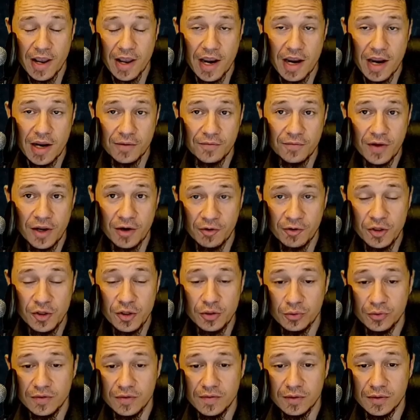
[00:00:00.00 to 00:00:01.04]
and very
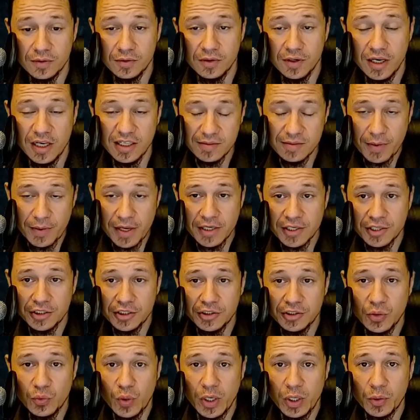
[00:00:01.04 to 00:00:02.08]
useful,
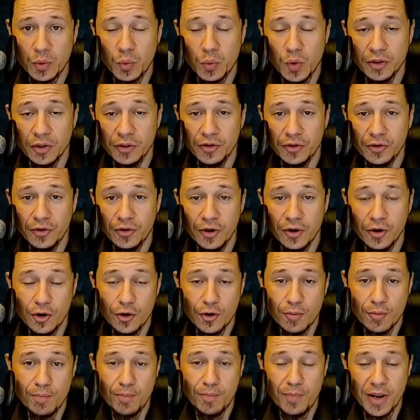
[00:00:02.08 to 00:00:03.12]
especially when we want to
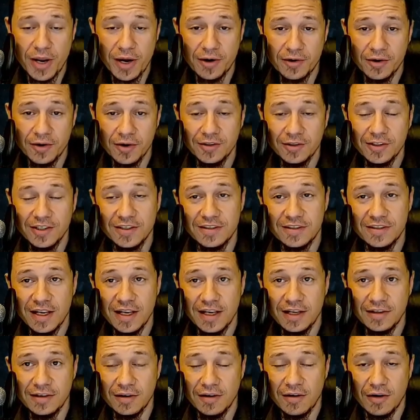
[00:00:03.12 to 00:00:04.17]
compare the
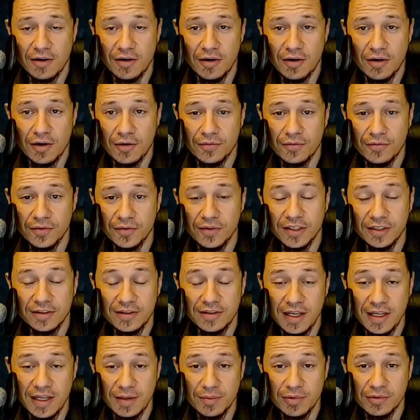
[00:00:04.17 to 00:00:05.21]
state of the
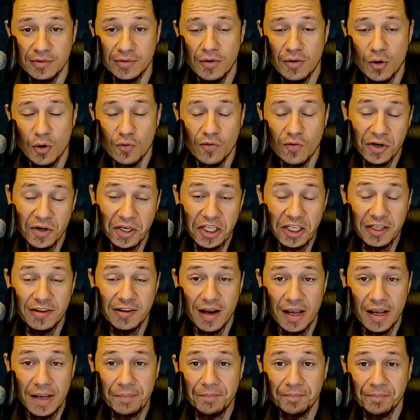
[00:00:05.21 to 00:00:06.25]
table over the
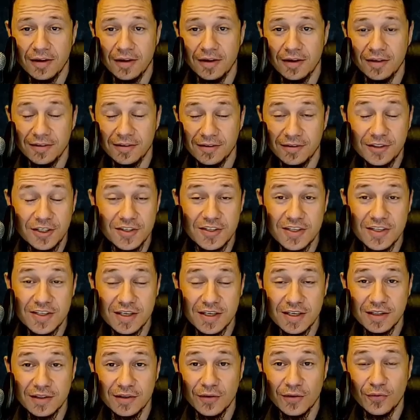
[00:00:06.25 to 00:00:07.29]
time. This is
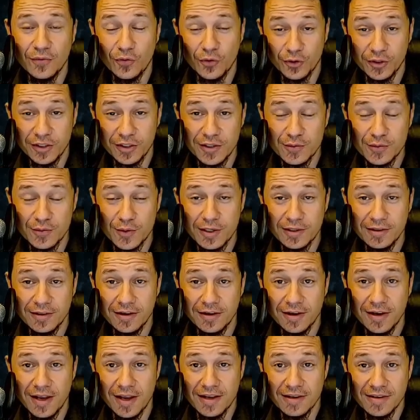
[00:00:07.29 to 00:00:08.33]
it for this one,
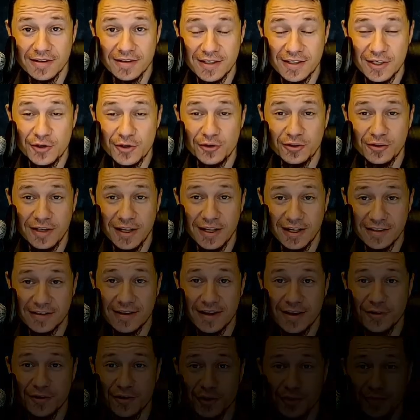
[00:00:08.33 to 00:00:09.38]
and see you in the next
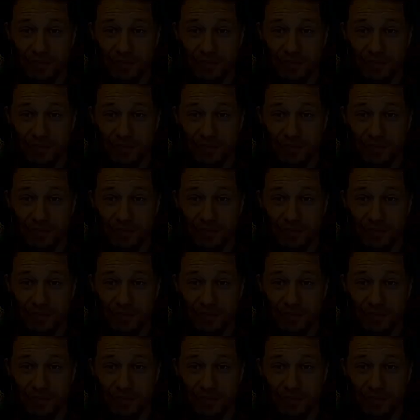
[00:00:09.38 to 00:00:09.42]
section.